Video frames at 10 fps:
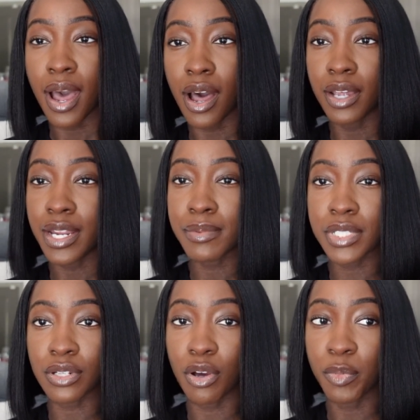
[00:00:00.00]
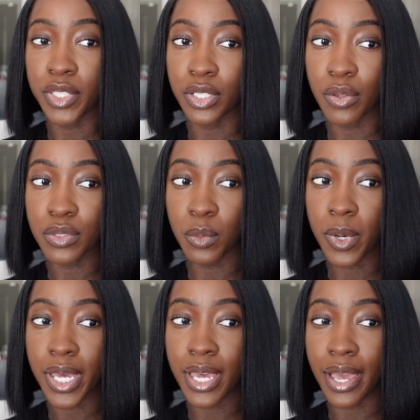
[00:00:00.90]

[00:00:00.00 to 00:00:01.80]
Uh, now I'm just gonna go put the clothes away.